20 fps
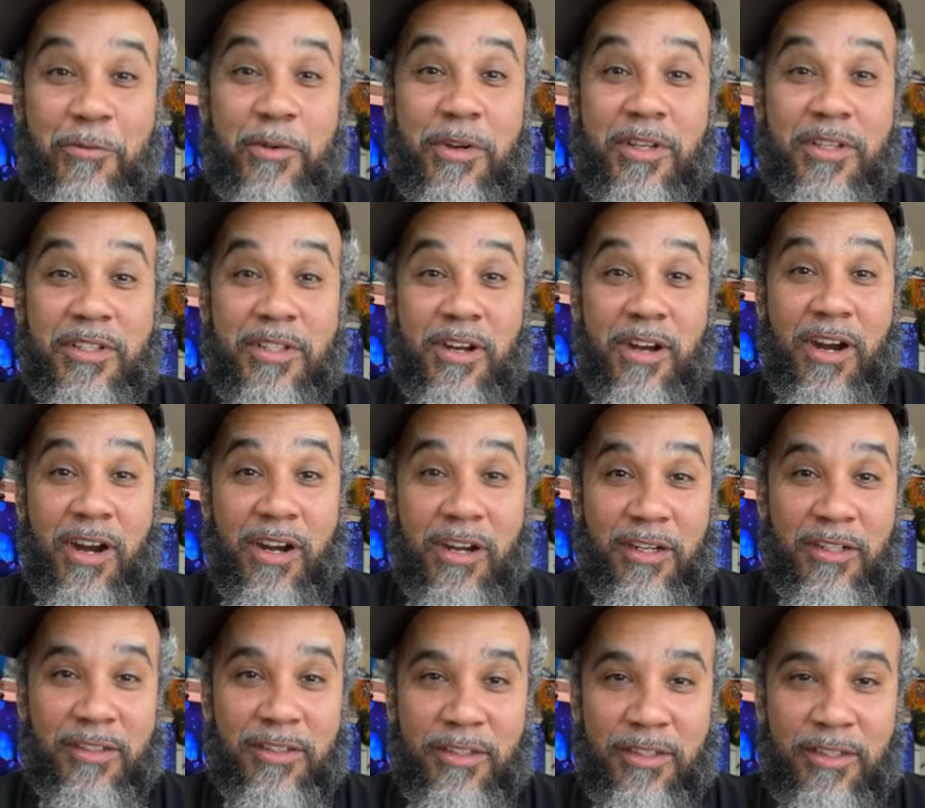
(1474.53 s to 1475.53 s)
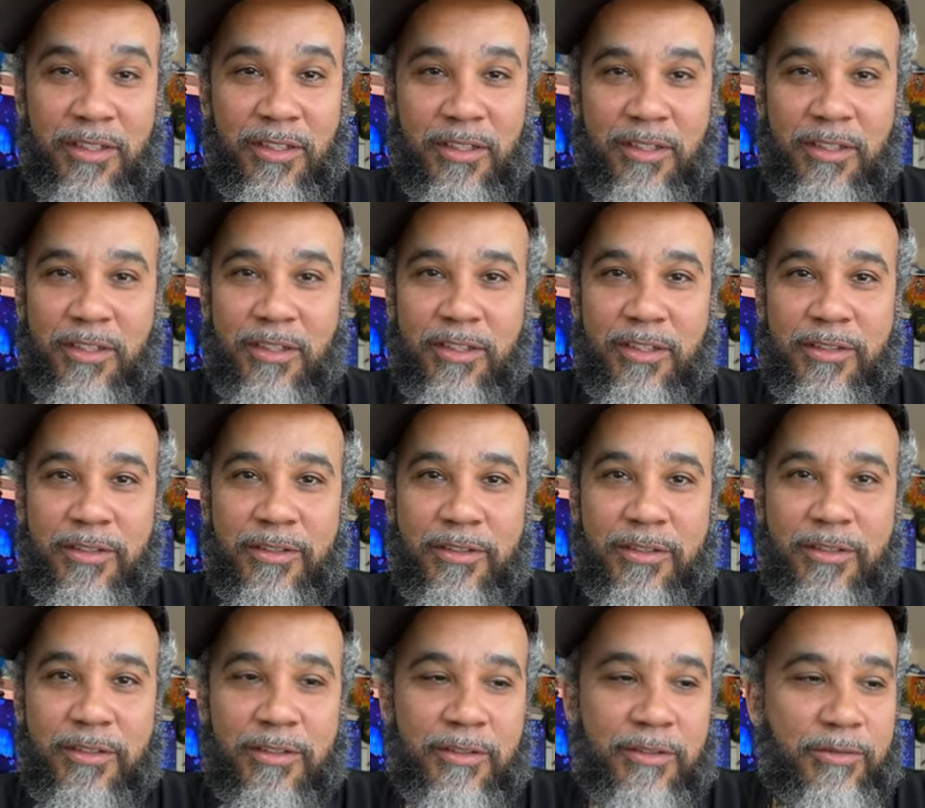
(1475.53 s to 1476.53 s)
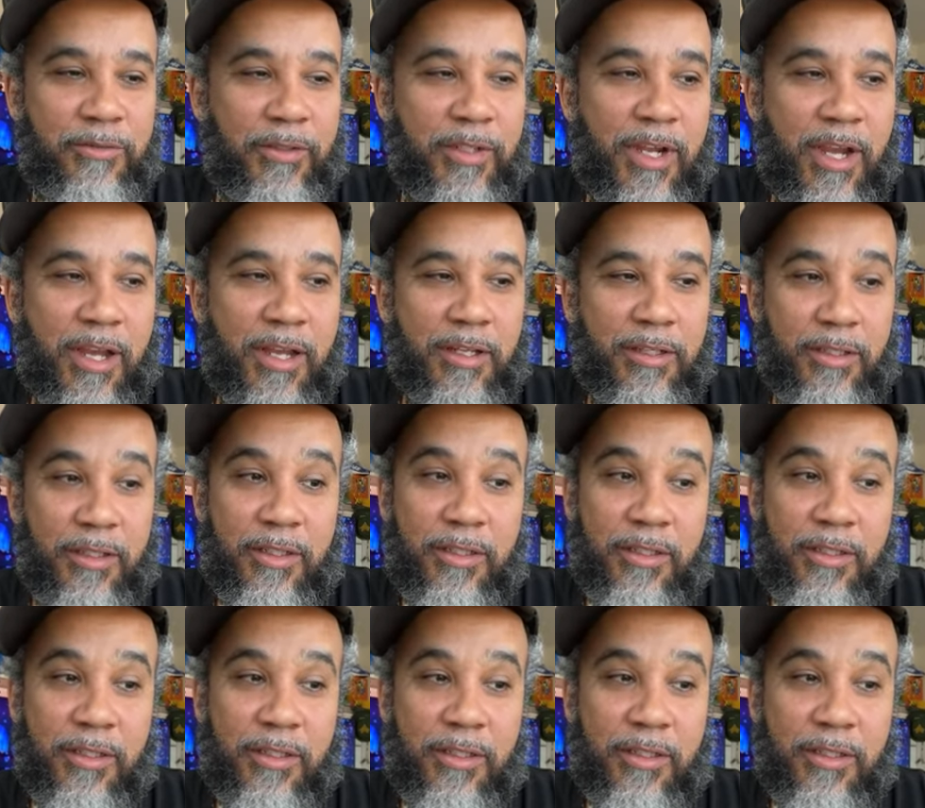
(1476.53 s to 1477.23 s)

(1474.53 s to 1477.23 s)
Which car? What kind?